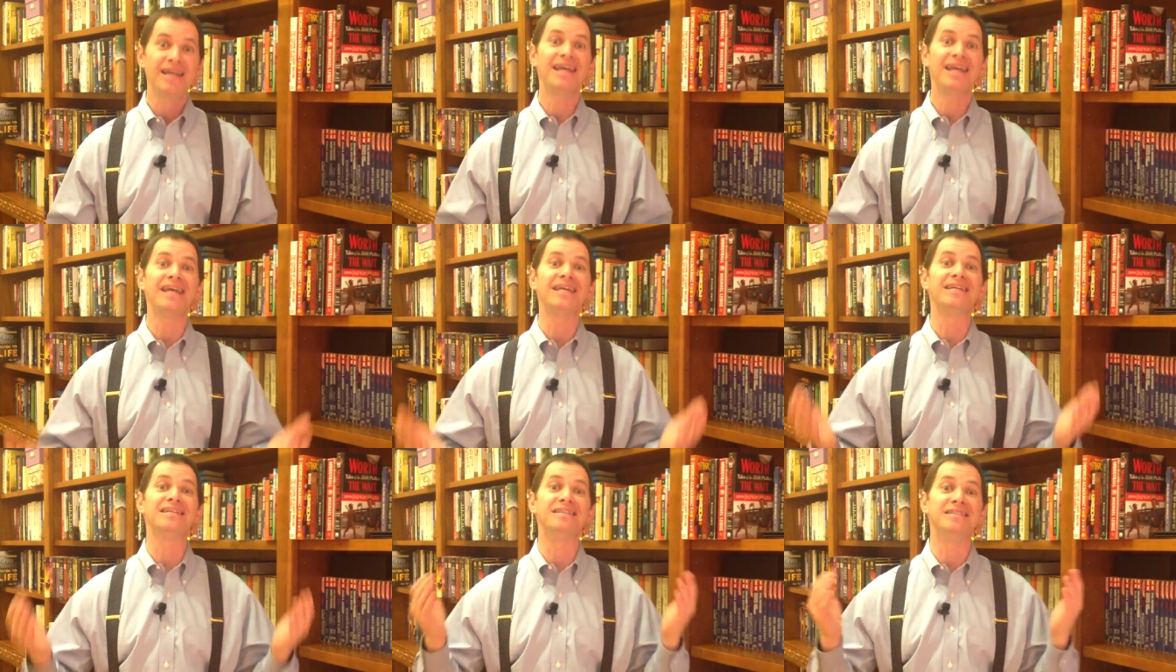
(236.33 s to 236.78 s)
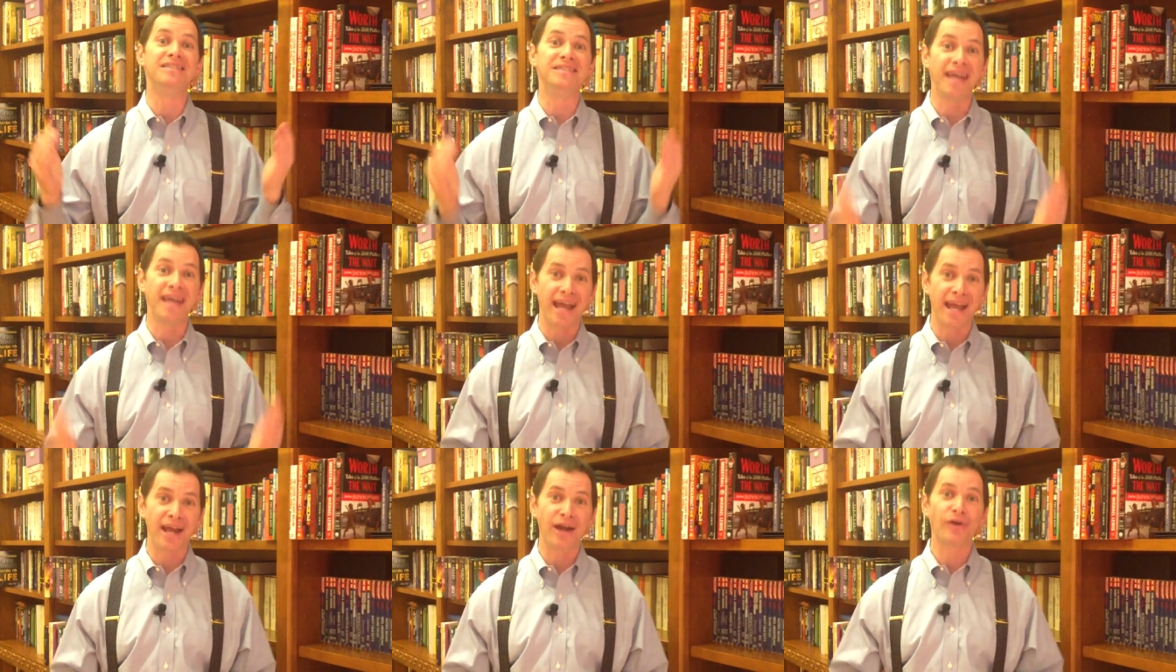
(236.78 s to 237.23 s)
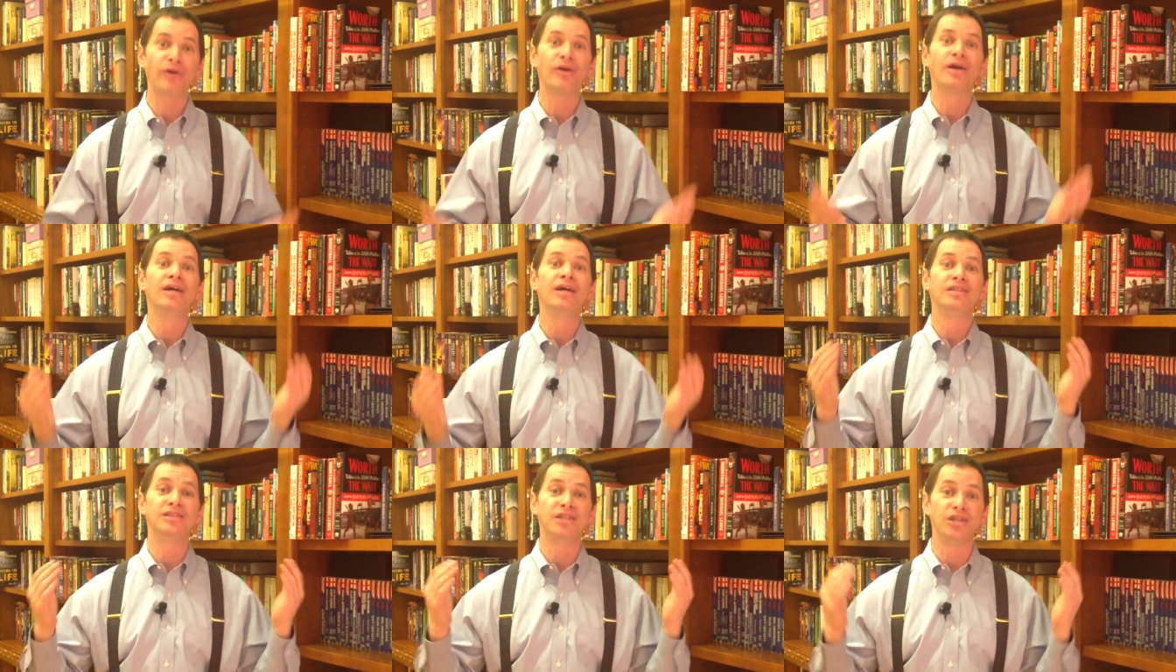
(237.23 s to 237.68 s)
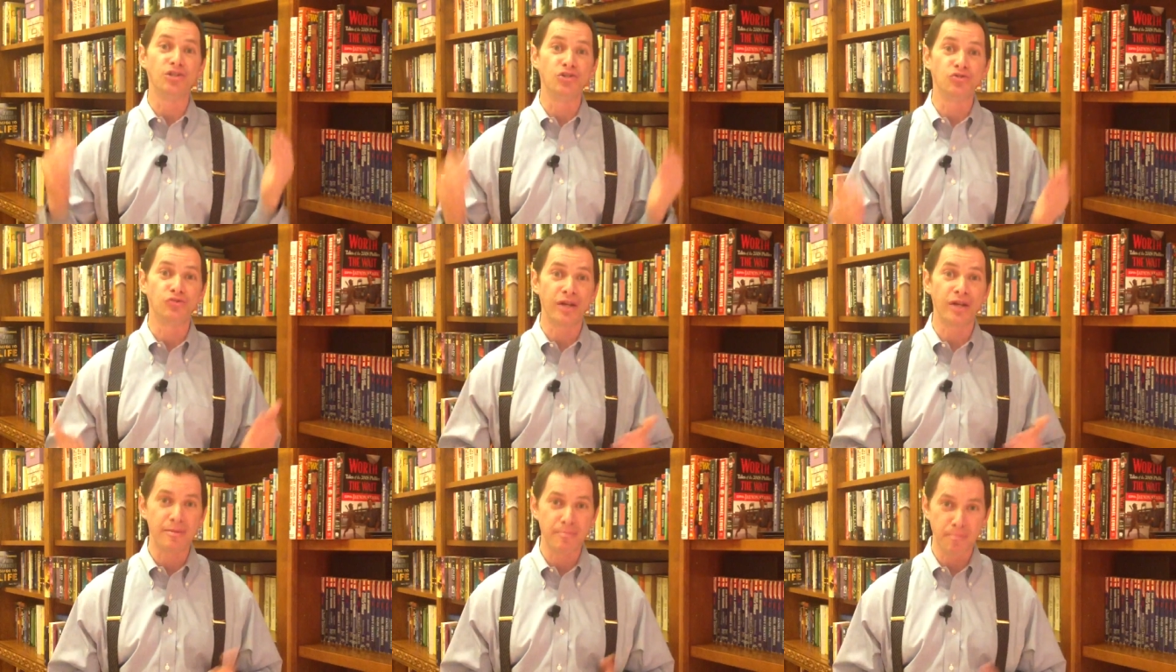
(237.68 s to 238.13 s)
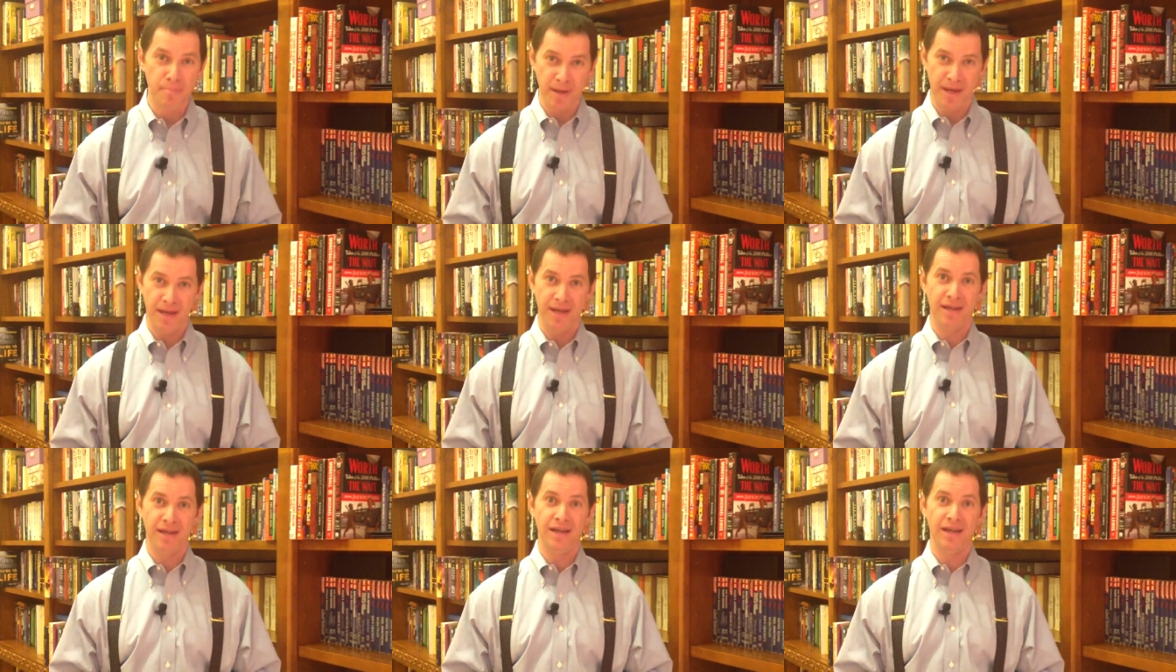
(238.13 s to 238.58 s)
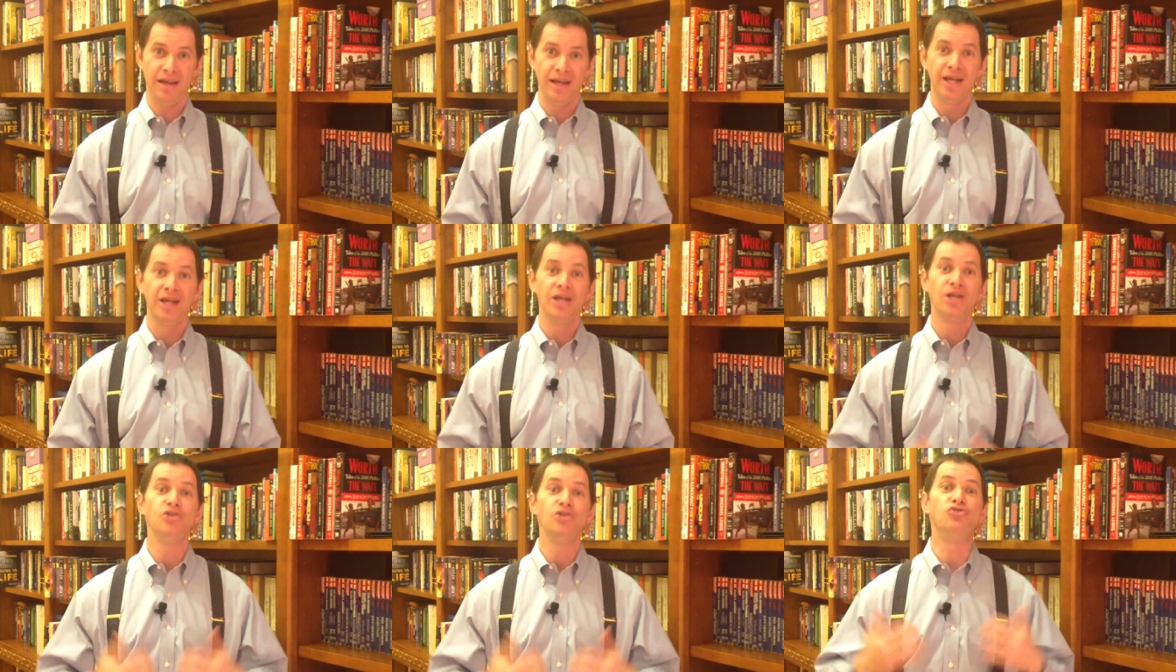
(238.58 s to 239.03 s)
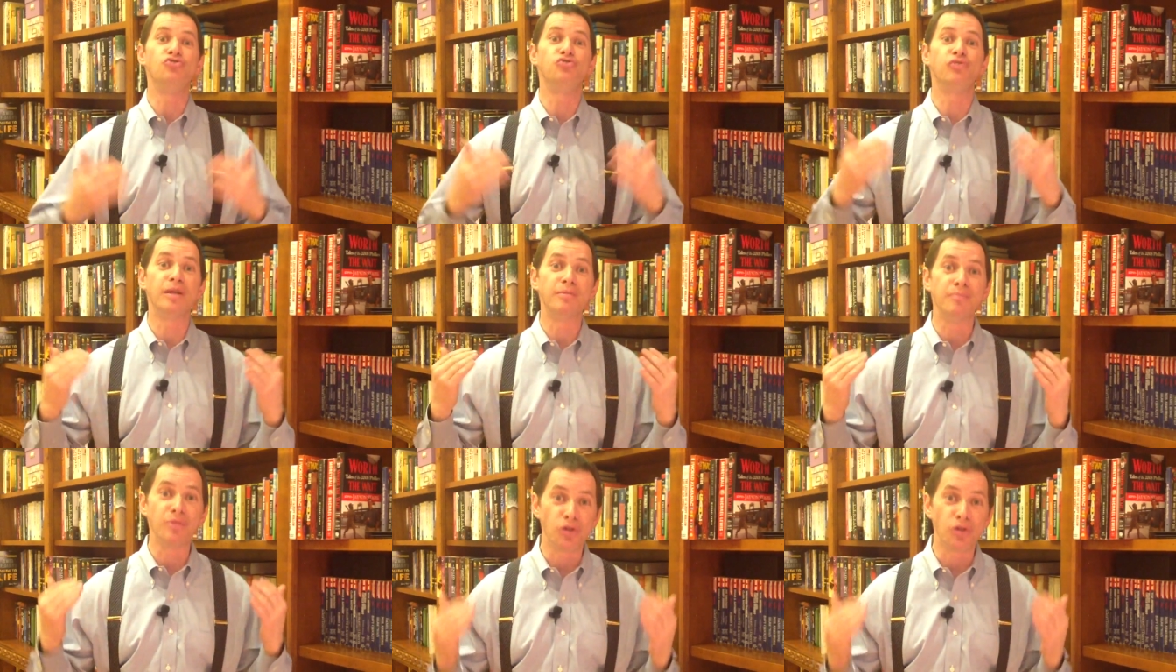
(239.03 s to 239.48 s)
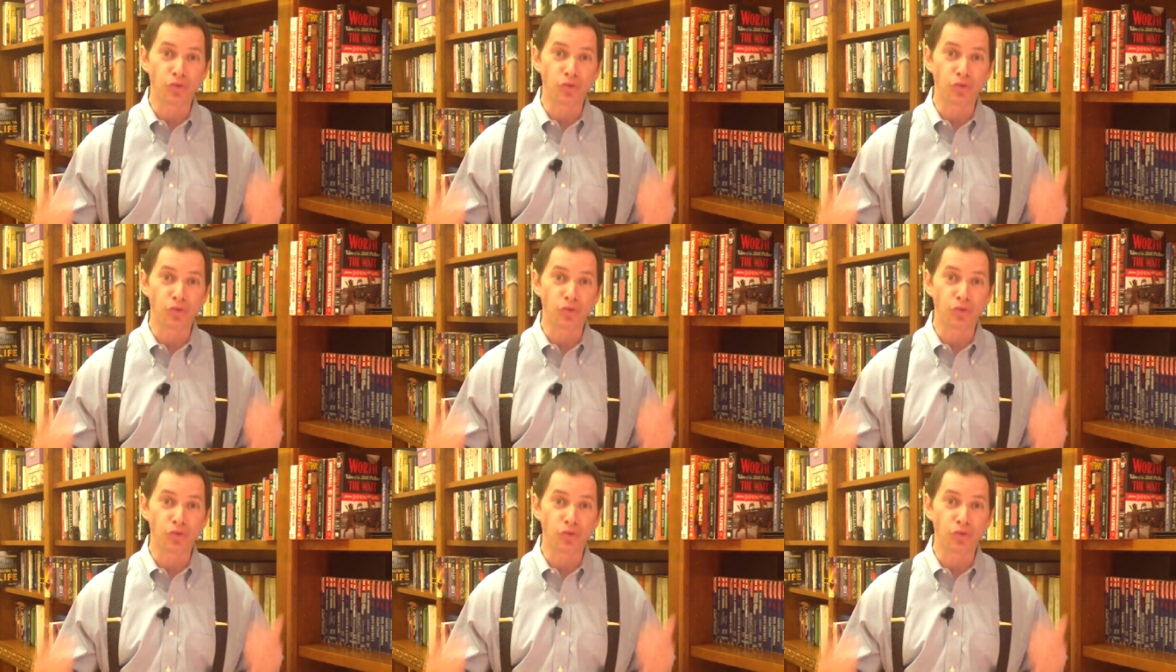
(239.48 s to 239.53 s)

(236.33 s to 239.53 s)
is dare to dream big, dream